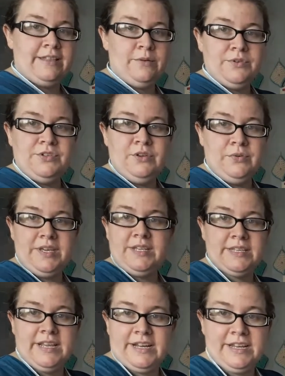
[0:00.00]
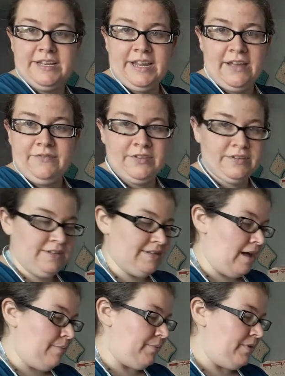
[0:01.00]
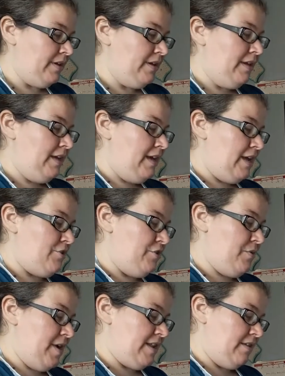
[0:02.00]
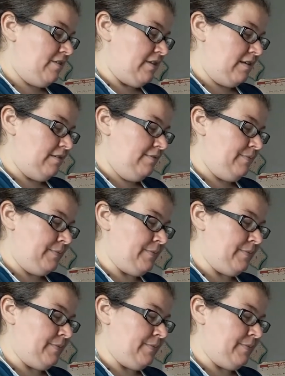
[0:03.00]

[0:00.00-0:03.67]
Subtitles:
That was so easy. I didn't have to stop and do anything.